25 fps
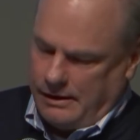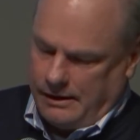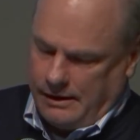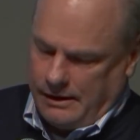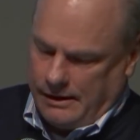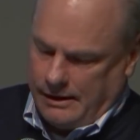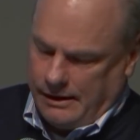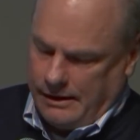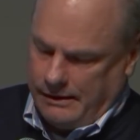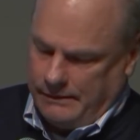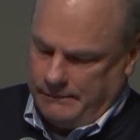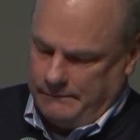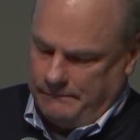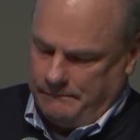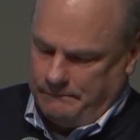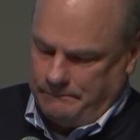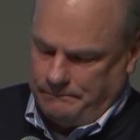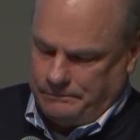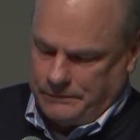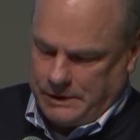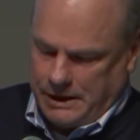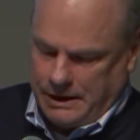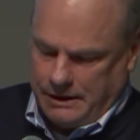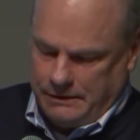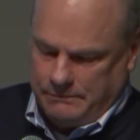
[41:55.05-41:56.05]

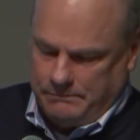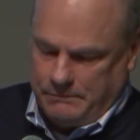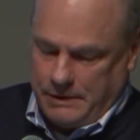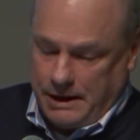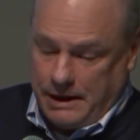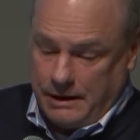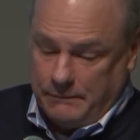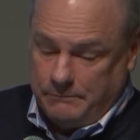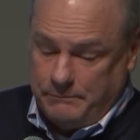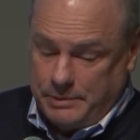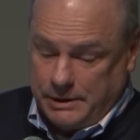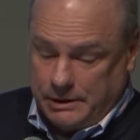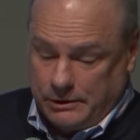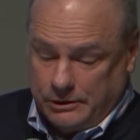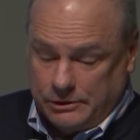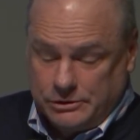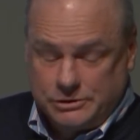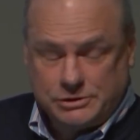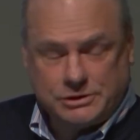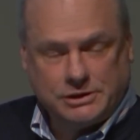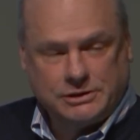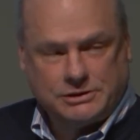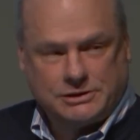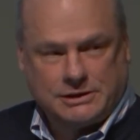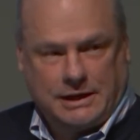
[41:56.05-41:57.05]
and build
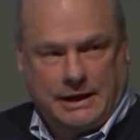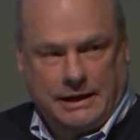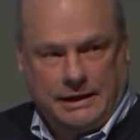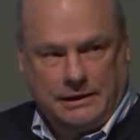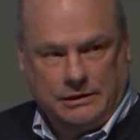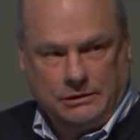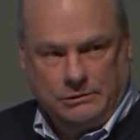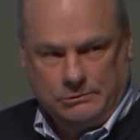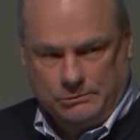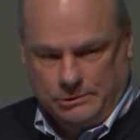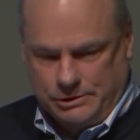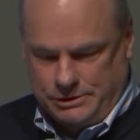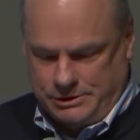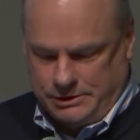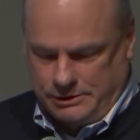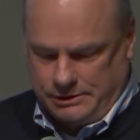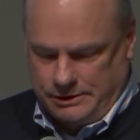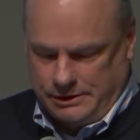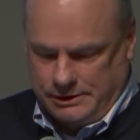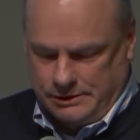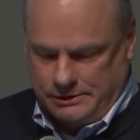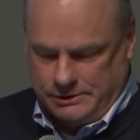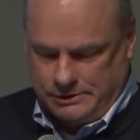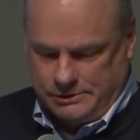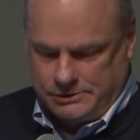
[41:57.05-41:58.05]
societal
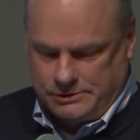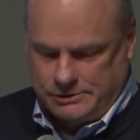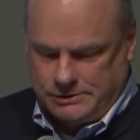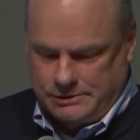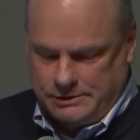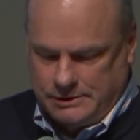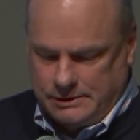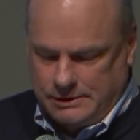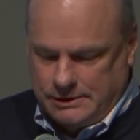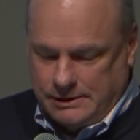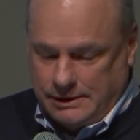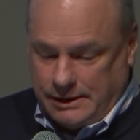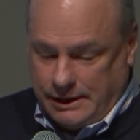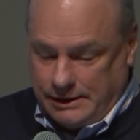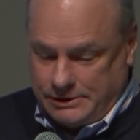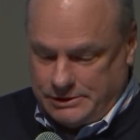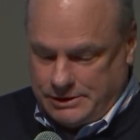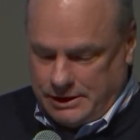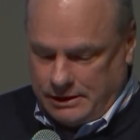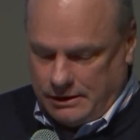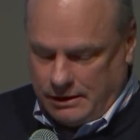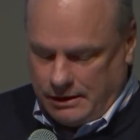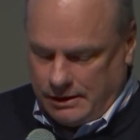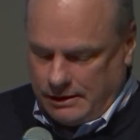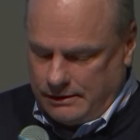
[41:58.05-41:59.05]
resilience. It's in
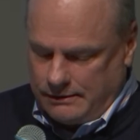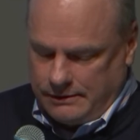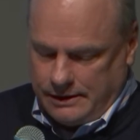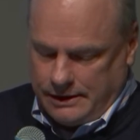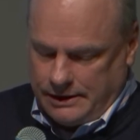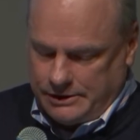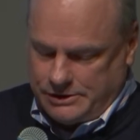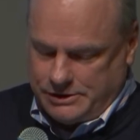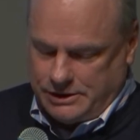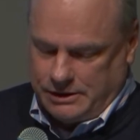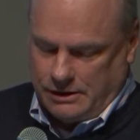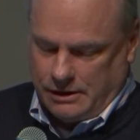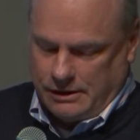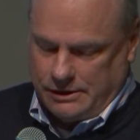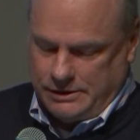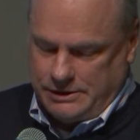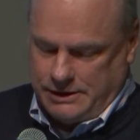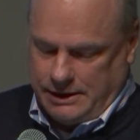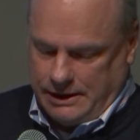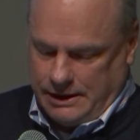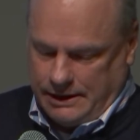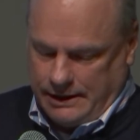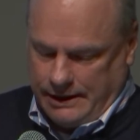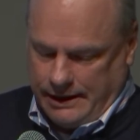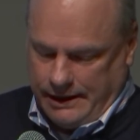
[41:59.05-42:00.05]
our
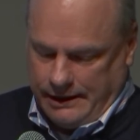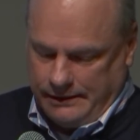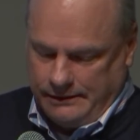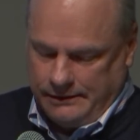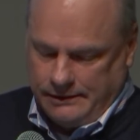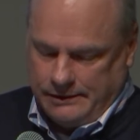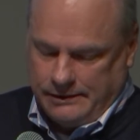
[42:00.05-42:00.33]
DNA.